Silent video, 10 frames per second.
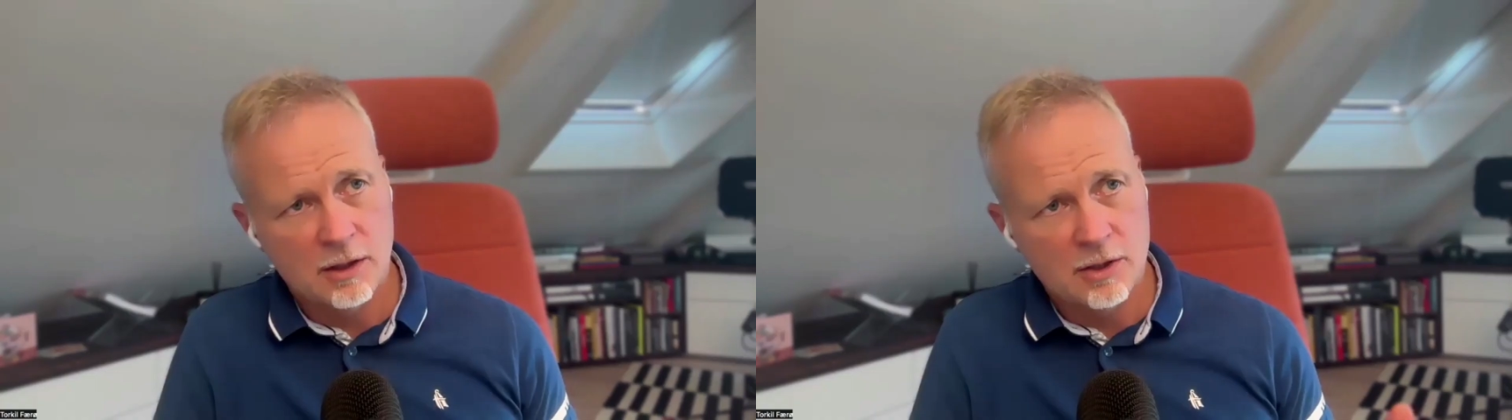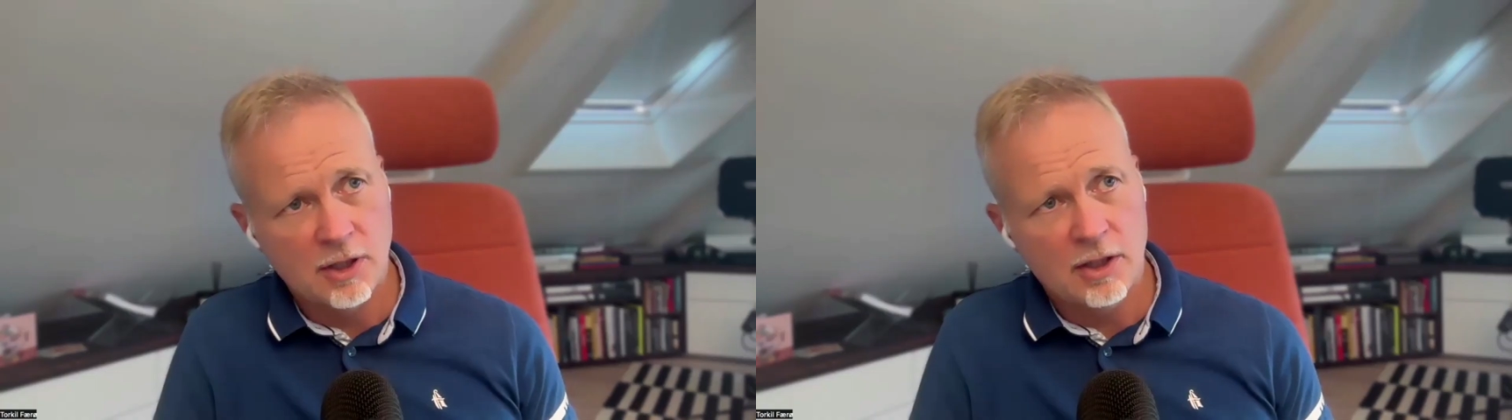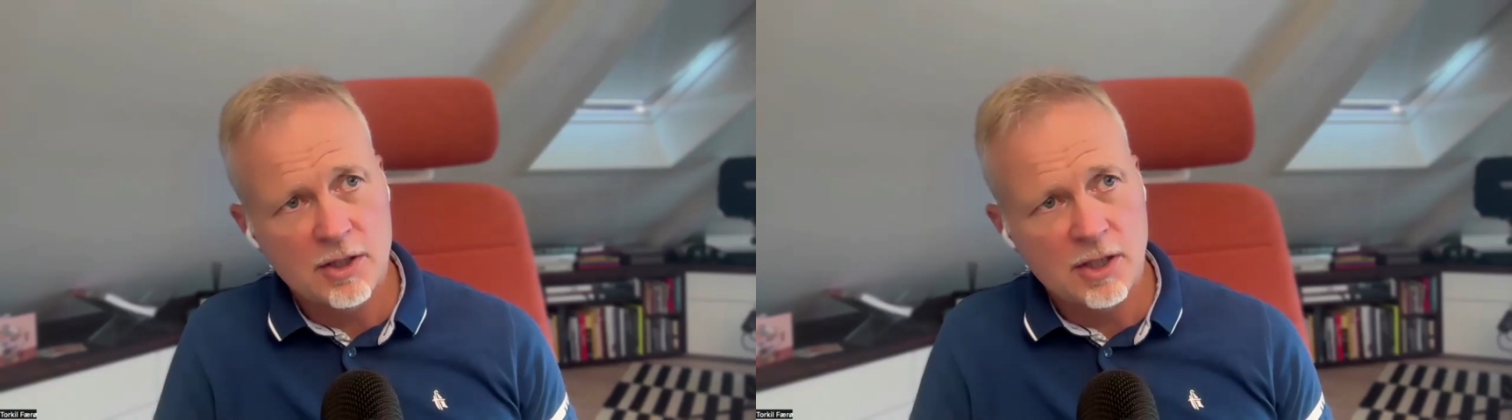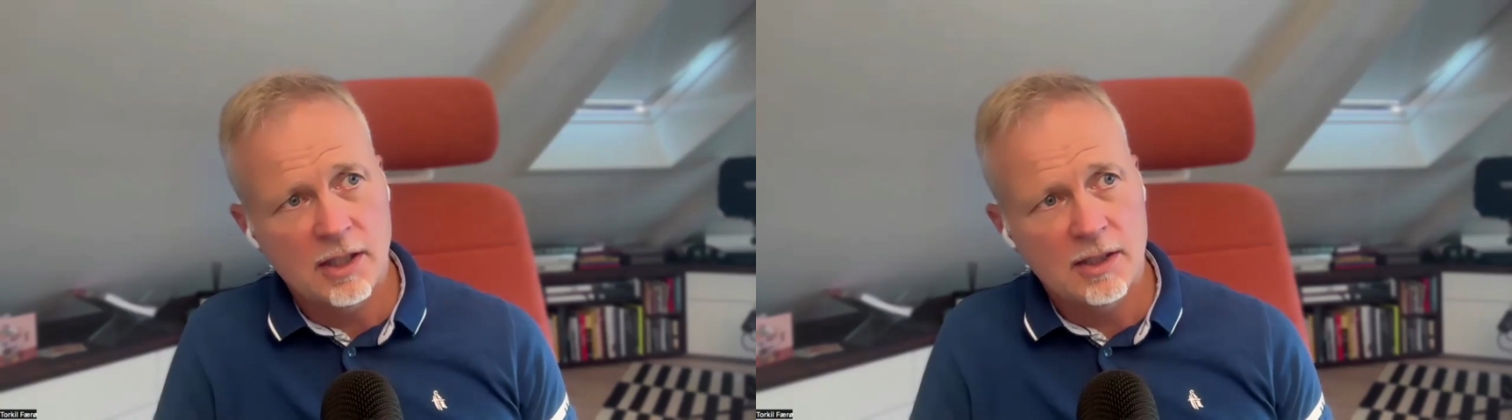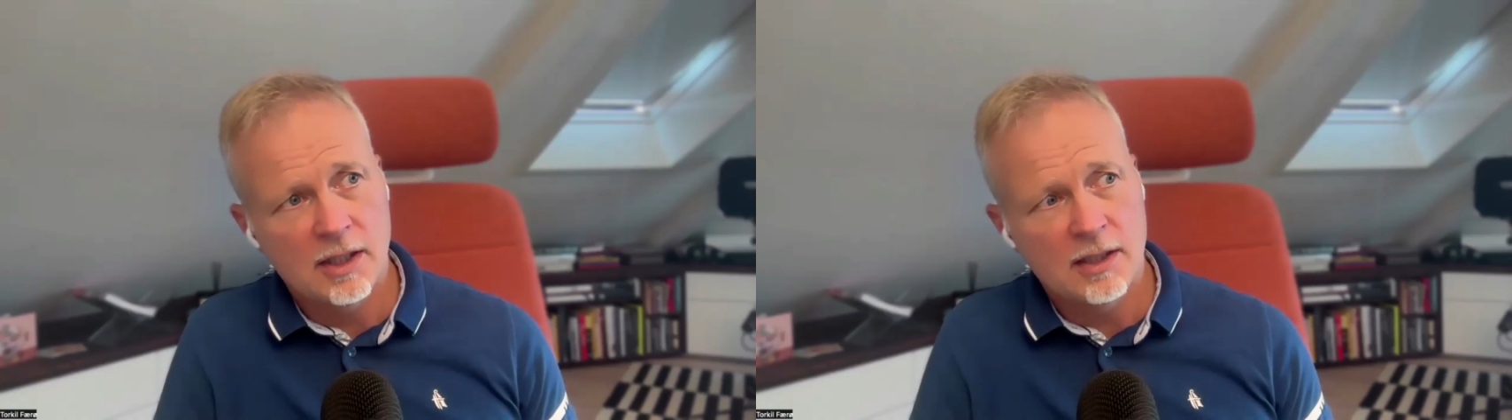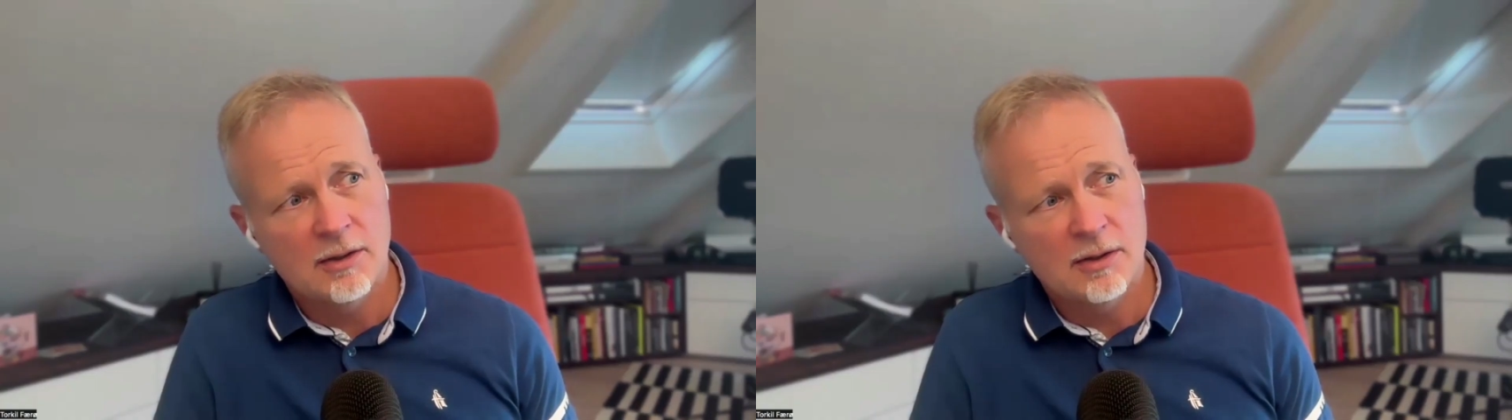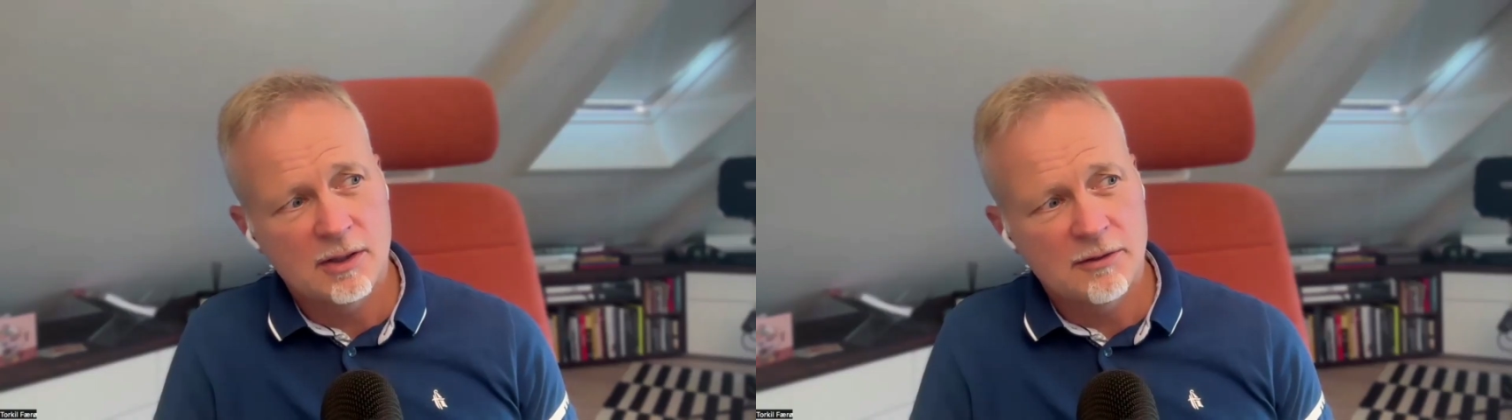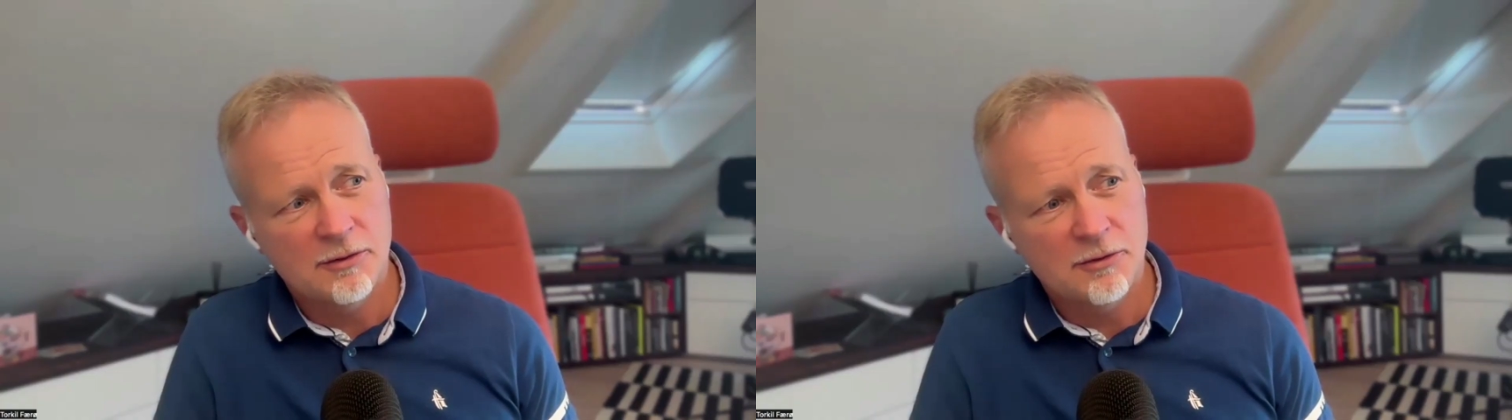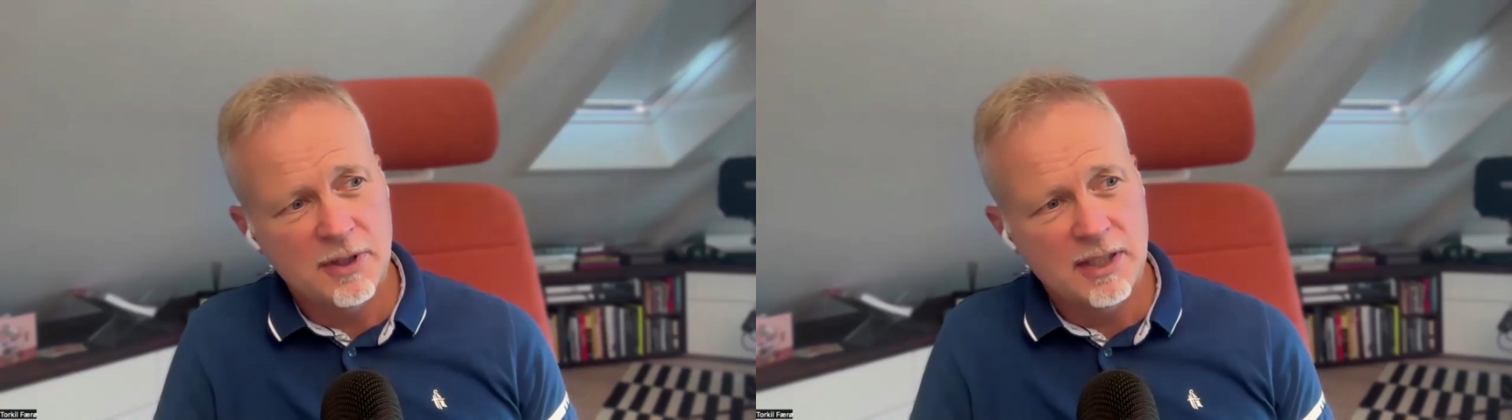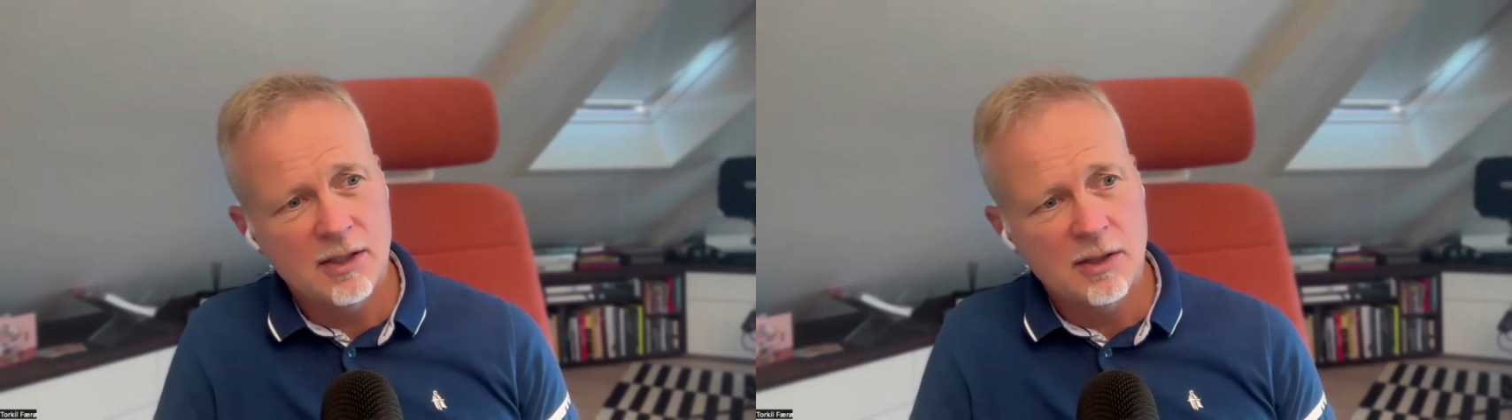sunshine and the
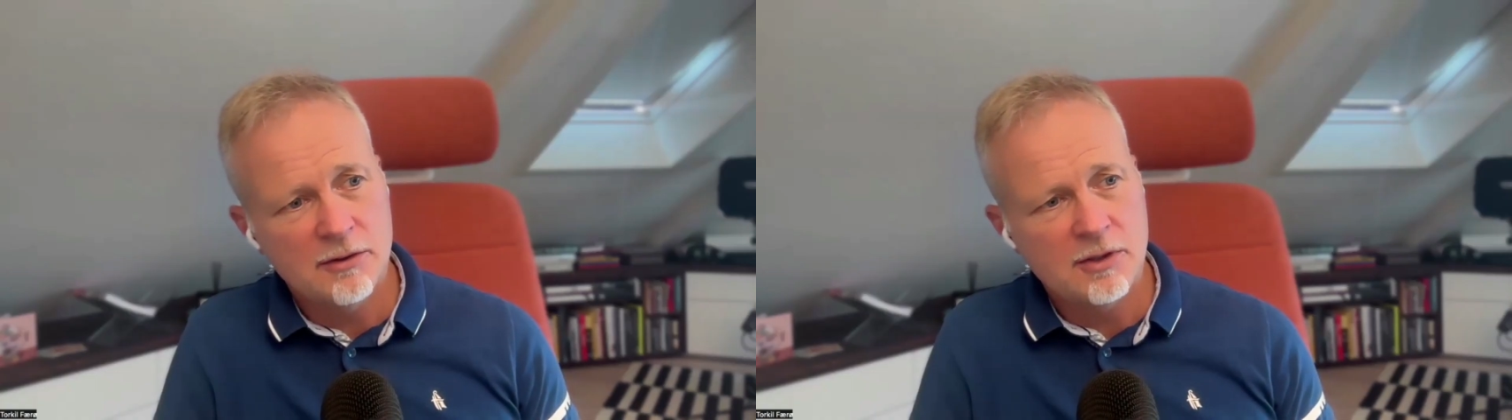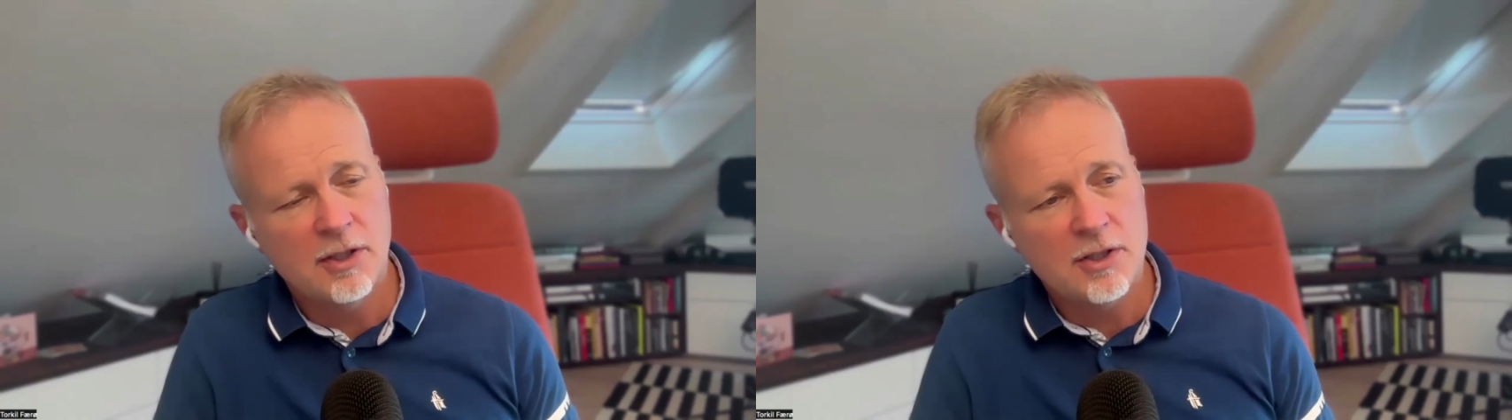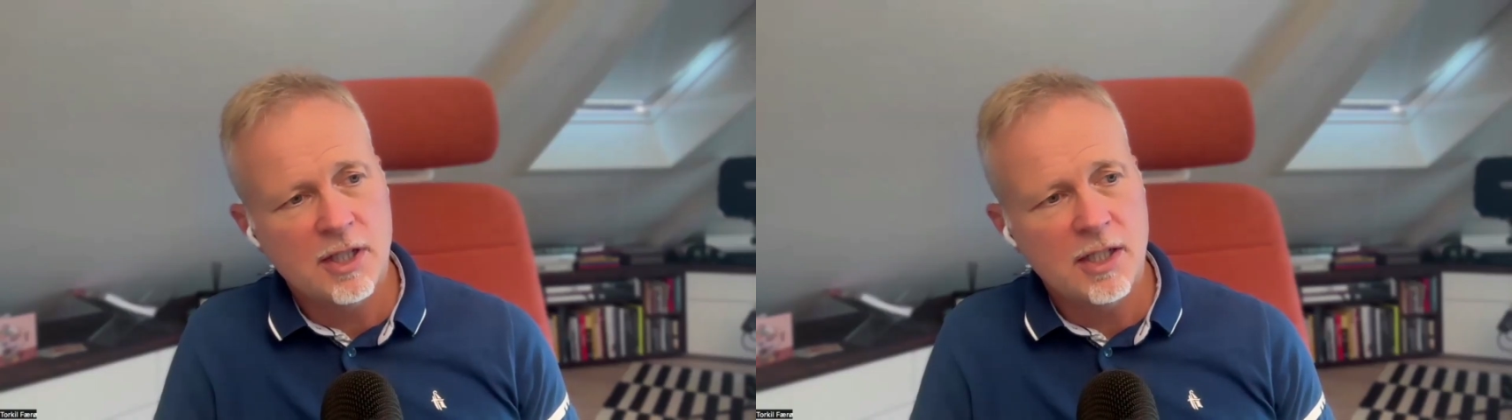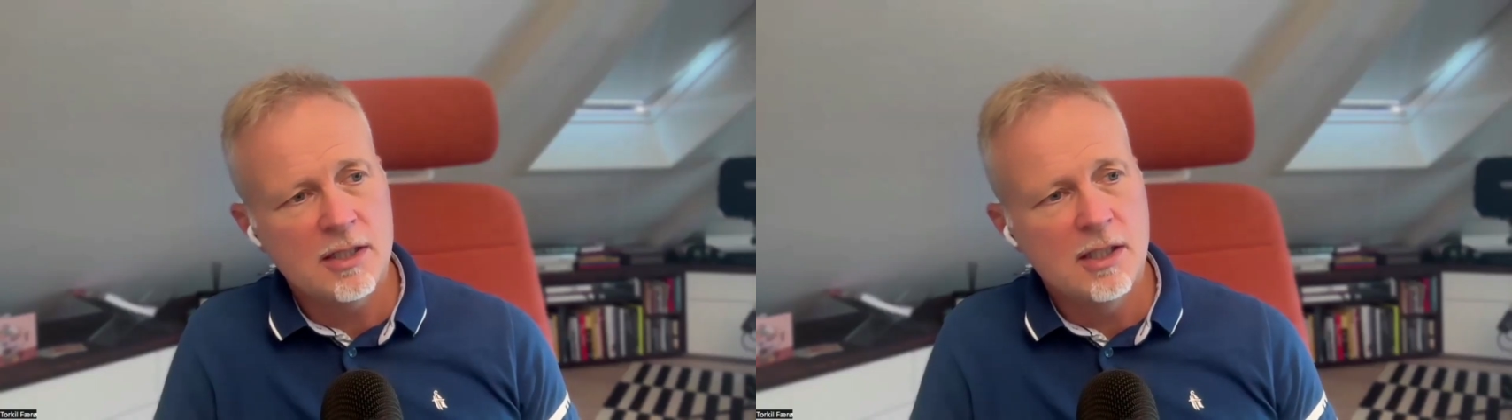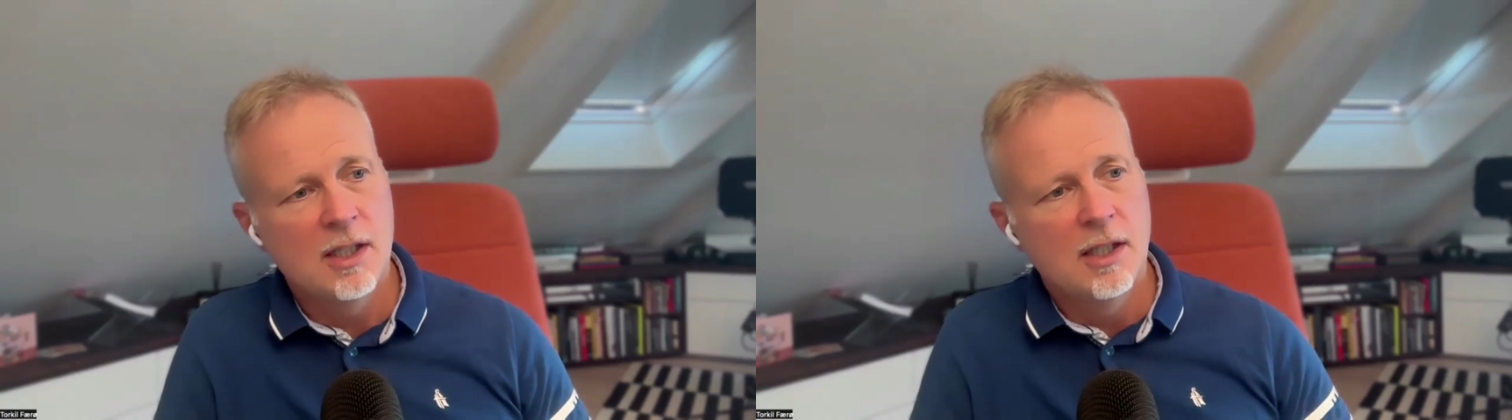fear of sunshine,